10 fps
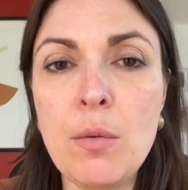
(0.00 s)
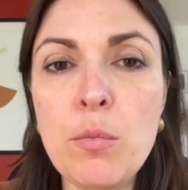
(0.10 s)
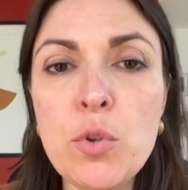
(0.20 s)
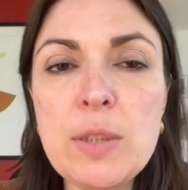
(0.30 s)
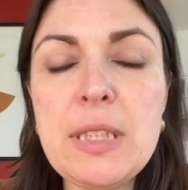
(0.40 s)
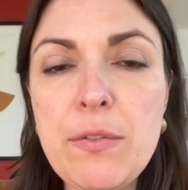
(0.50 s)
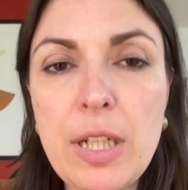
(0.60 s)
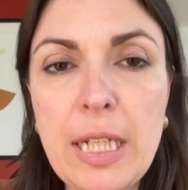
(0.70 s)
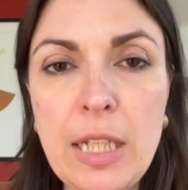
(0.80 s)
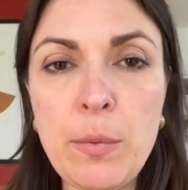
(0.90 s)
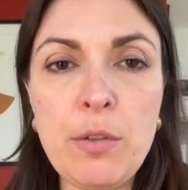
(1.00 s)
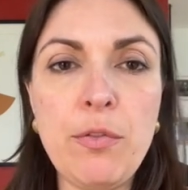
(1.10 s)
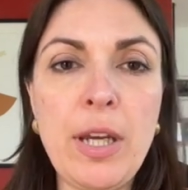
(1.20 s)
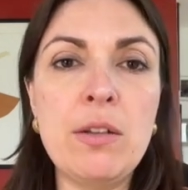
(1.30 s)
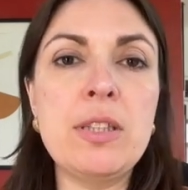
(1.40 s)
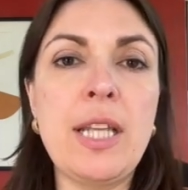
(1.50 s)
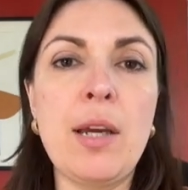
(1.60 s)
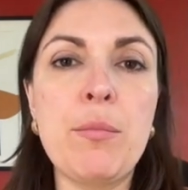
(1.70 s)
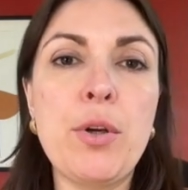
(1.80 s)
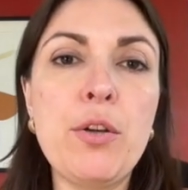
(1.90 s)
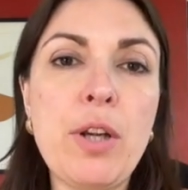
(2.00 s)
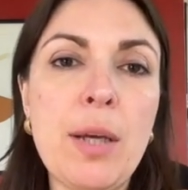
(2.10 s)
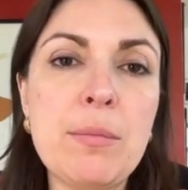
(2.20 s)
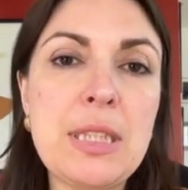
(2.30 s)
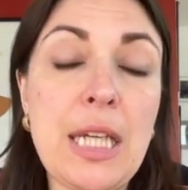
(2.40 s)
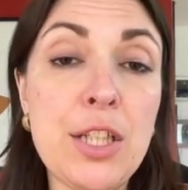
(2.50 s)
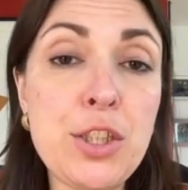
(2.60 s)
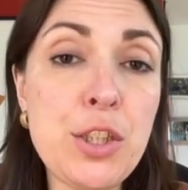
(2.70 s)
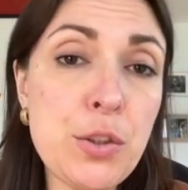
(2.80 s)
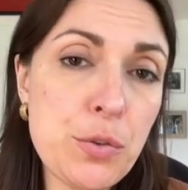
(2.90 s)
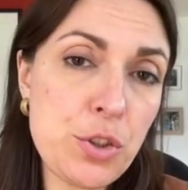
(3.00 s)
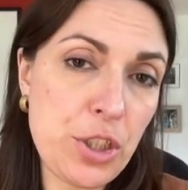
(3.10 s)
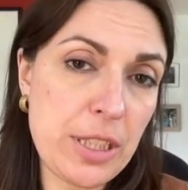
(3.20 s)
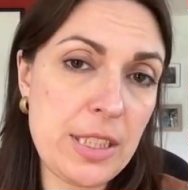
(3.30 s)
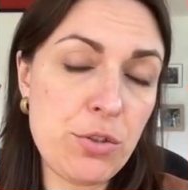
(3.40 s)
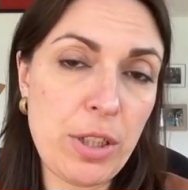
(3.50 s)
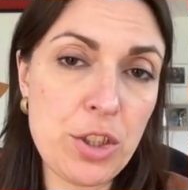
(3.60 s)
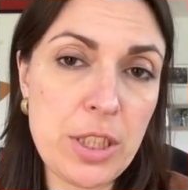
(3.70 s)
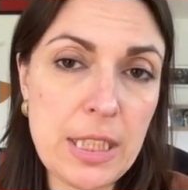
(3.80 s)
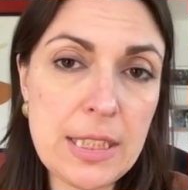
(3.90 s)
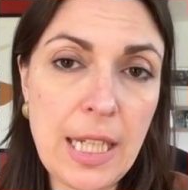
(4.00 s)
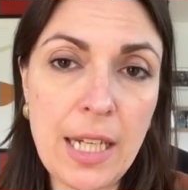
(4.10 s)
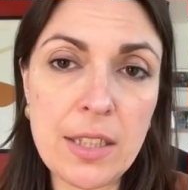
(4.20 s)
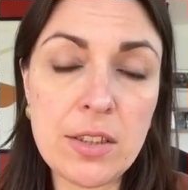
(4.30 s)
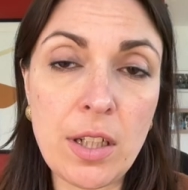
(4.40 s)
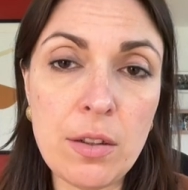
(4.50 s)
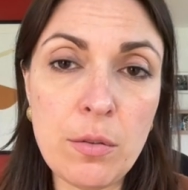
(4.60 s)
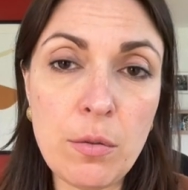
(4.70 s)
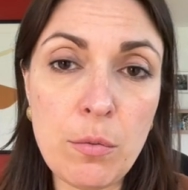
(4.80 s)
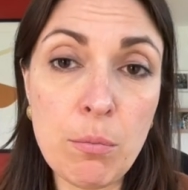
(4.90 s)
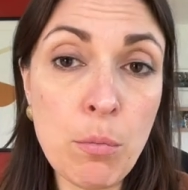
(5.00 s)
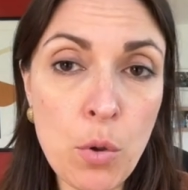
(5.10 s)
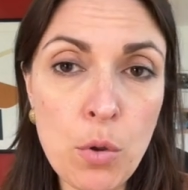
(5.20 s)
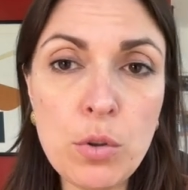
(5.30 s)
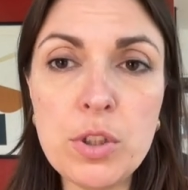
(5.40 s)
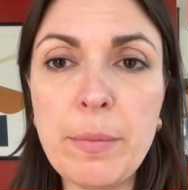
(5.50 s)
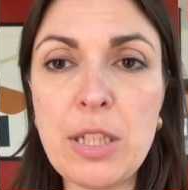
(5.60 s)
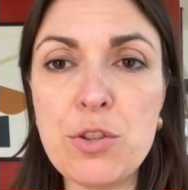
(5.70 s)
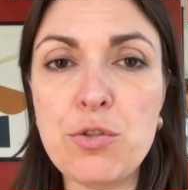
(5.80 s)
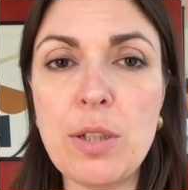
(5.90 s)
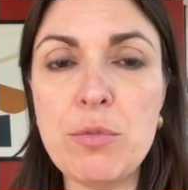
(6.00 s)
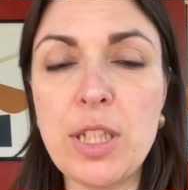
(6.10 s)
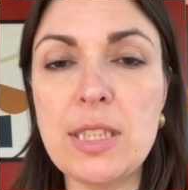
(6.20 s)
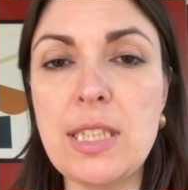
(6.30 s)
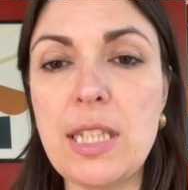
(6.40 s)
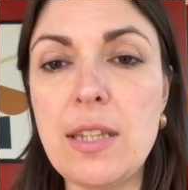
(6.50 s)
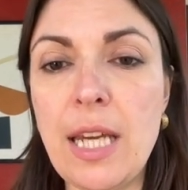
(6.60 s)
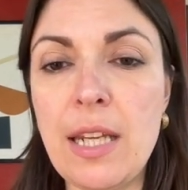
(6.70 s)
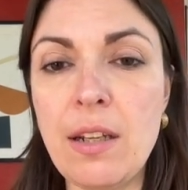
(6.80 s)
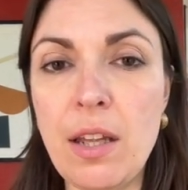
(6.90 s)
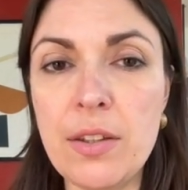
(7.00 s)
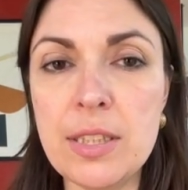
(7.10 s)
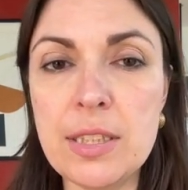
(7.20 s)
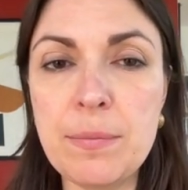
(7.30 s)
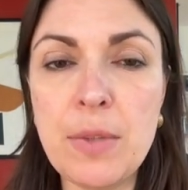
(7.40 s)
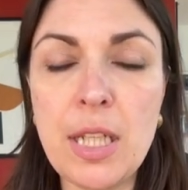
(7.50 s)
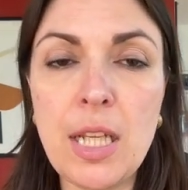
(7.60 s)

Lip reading: More specifically, we found that programmes that had used GESI strategies had done more to mainstream GESI than others.